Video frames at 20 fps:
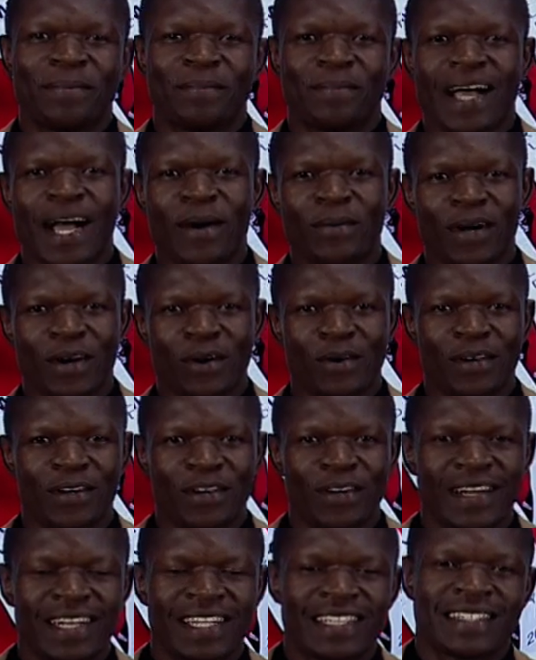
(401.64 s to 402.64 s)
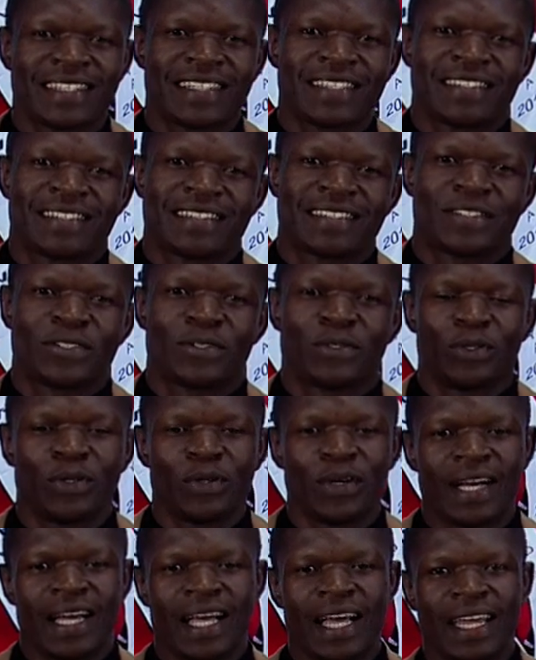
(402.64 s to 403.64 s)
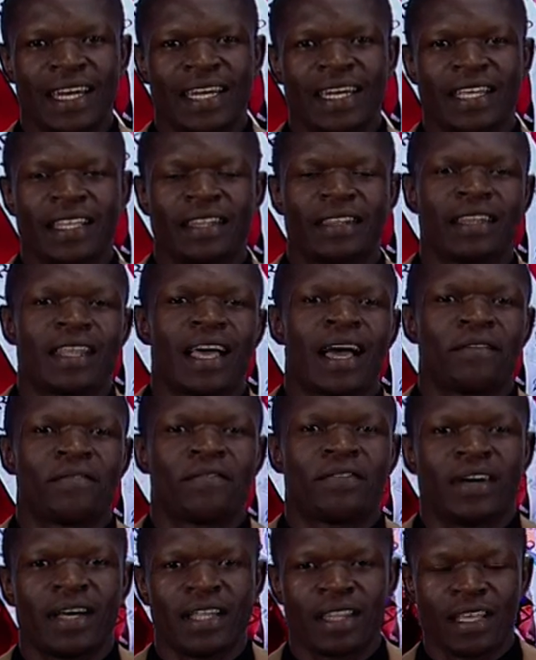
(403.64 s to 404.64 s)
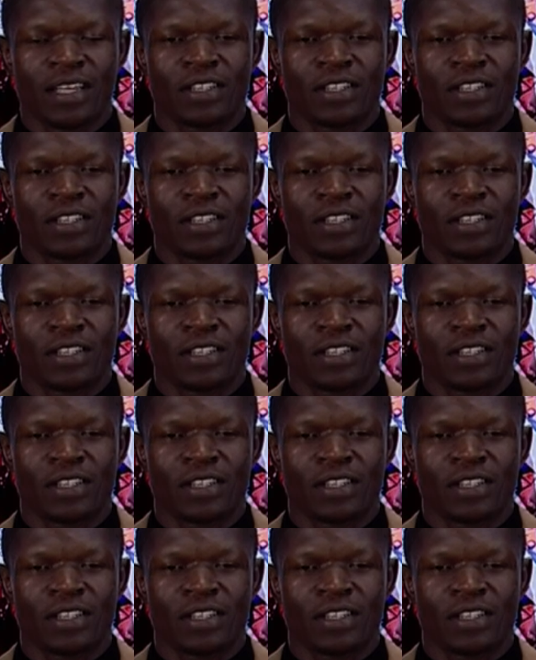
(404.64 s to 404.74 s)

Our condolences to your late father.